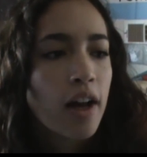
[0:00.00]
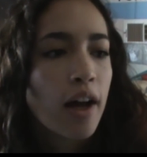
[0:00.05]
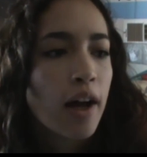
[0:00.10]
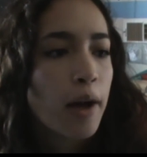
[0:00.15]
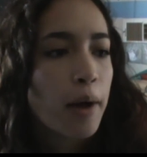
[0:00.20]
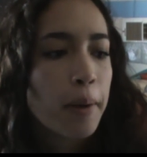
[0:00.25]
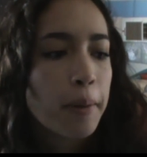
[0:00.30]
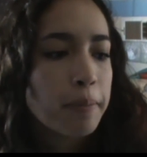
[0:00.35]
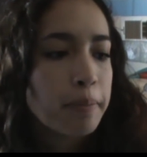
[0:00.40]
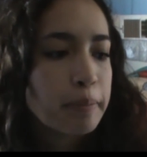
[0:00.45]

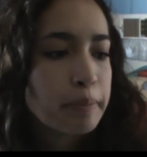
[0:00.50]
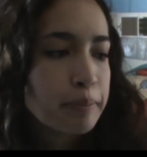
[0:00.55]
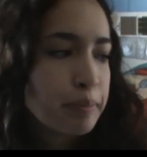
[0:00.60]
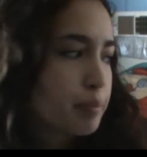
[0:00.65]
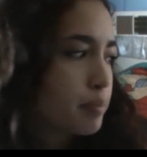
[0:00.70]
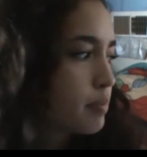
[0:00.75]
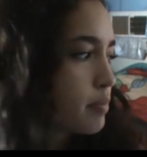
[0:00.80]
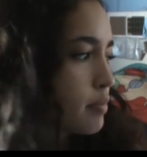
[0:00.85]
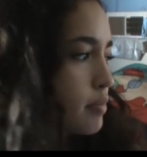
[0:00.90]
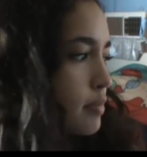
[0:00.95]
Sorry
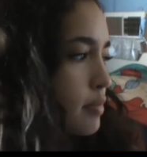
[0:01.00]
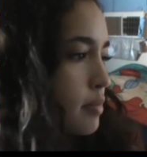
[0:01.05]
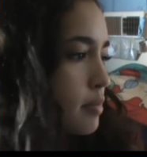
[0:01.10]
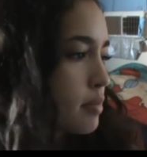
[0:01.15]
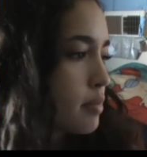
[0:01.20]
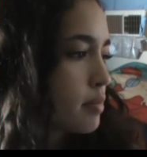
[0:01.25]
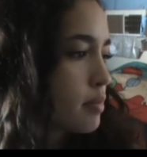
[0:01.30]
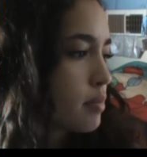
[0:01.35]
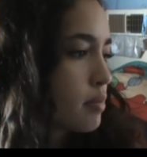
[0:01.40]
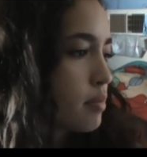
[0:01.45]

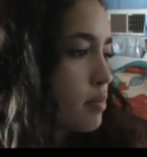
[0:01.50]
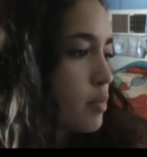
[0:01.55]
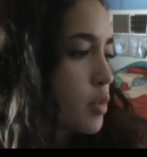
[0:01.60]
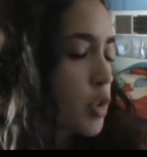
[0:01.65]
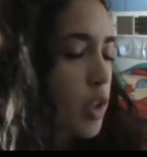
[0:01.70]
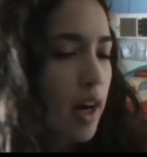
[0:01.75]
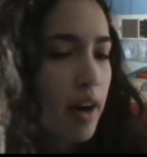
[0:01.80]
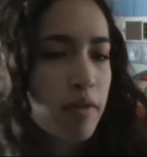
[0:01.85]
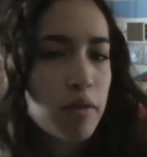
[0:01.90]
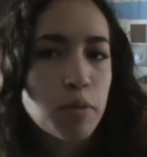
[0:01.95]

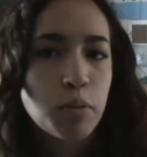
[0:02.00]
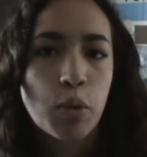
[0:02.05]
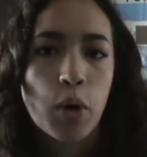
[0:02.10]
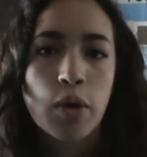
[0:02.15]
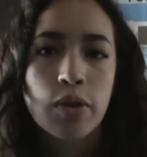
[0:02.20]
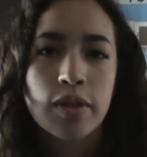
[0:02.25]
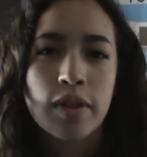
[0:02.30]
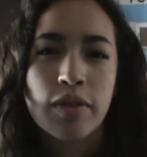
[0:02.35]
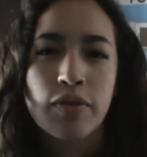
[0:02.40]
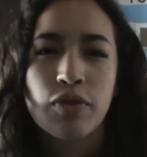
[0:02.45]
I've been
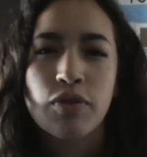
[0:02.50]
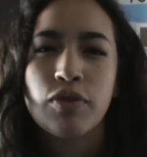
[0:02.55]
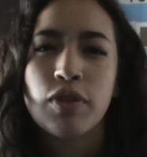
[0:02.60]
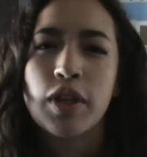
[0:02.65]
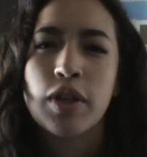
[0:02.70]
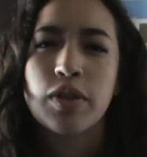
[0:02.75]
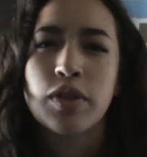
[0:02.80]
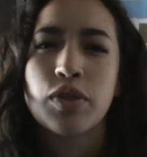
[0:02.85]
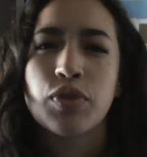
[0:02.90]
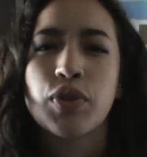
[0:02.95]
posting
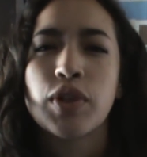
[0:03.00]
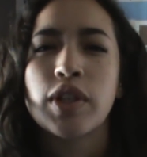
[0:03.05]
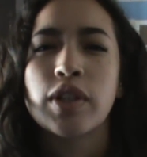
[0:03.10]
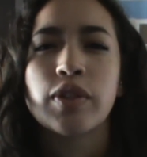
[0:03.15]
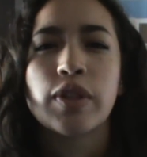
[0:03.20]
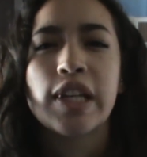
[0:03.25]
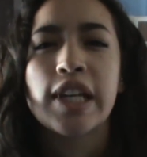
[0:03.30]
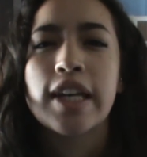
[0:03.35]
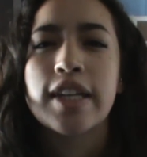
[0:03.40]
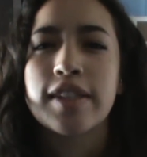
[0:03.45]
videos as
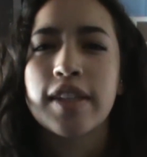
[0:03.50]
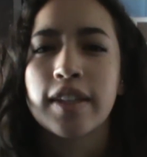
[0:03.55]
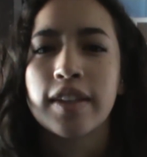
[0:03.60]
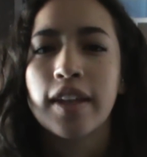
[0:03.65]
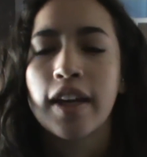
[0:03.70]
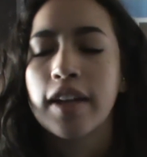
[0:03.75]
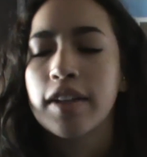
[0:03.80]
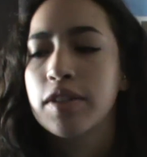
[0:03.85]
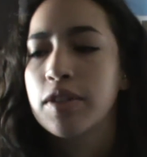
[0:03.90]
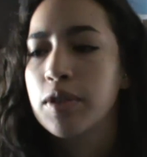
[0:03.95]
frequently as
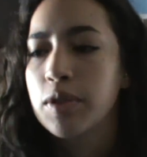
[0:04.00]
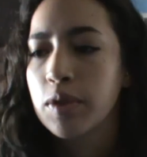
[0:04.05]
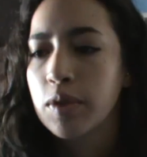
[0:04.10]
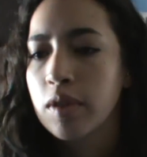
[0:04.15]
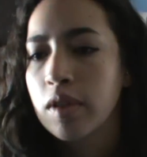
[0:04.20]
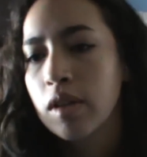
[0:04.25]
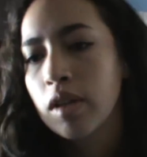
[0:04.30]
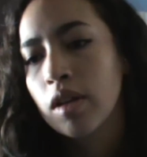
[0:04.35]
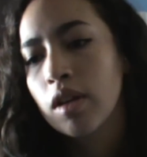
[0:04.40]
I'd like to.